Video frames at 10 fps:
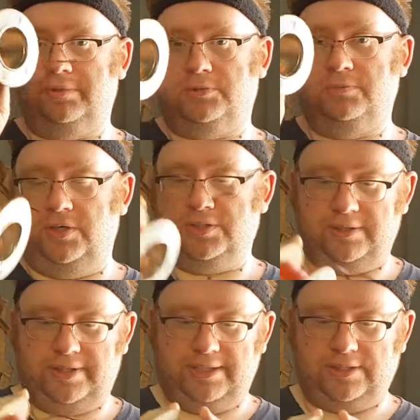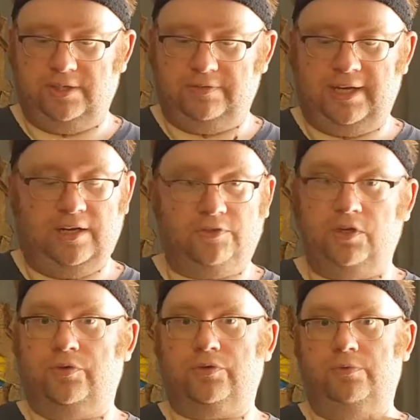much most of their stuff, and I've
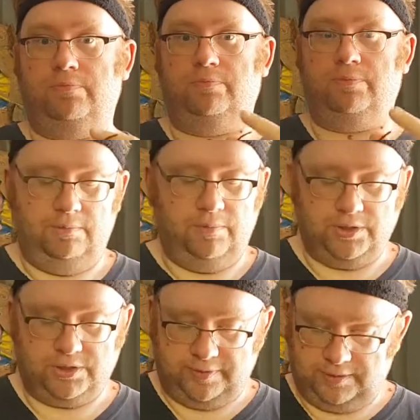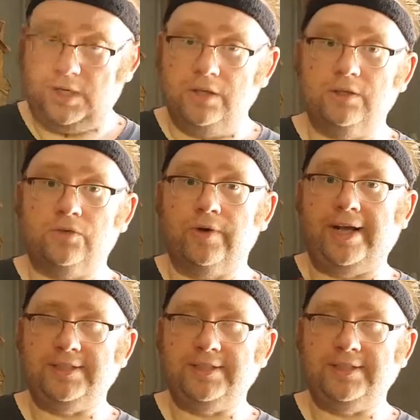gone through most of it. Great